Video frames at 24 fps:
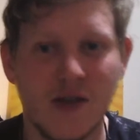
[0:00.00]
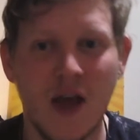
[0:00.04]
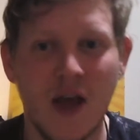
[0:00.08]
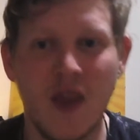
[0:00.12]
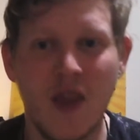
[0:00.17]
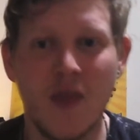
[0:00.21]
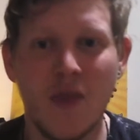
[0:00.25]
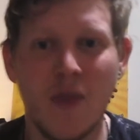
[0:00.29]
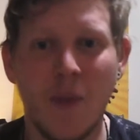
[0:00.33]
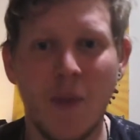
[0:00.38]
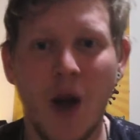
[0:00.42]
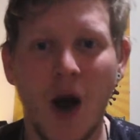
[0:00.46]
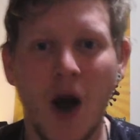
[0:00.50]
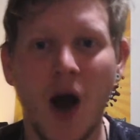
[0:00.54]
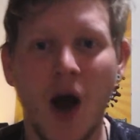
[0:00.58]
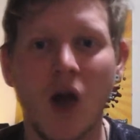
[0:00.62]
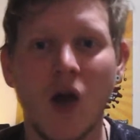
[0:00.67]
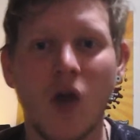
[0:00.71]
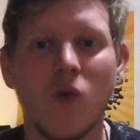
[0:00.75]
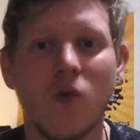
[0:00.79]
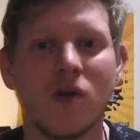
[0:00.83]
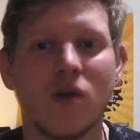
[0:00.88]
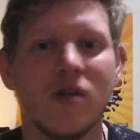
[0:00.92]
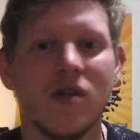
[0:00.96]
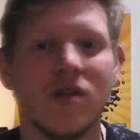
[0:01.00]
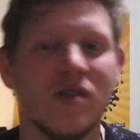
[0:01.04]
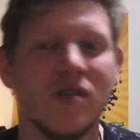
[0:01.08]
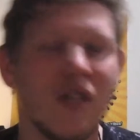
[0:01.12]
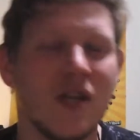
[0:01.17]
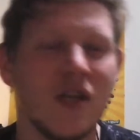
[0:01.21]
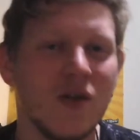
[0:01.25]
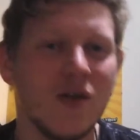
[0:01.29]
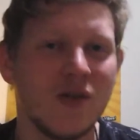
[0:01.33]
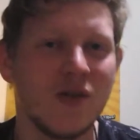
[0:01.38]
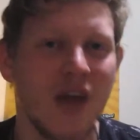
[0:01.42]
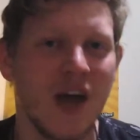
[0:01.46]
the park would
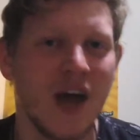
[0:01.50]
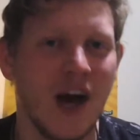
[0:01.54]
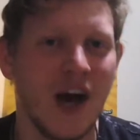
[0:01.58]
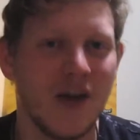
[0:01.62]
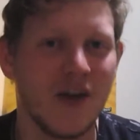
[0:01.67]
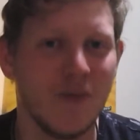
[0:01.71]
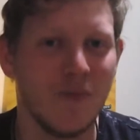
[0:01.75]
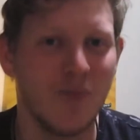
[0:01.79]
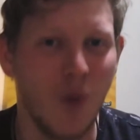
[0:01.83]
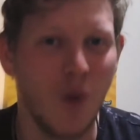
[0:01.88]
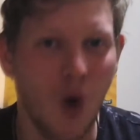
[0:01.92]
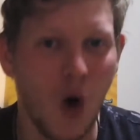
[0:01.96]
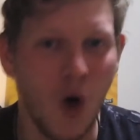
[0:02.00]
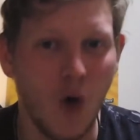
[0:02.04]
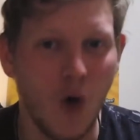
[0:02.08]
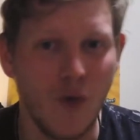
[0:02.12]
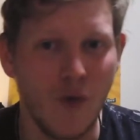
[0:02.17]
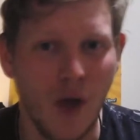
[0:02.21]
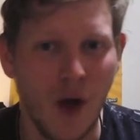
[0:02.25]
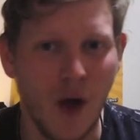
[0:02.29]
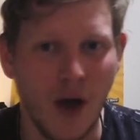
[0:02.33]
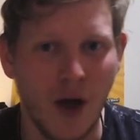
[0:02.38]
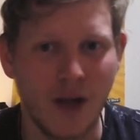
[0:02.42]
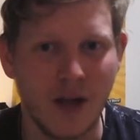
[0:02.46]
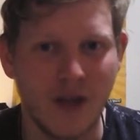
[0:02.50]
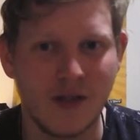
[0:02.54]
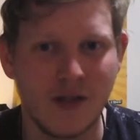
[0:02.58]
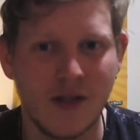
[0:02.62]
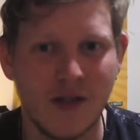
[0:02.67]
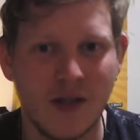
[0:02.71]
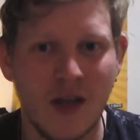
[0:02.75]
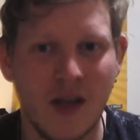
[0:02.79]
continue to add more rides,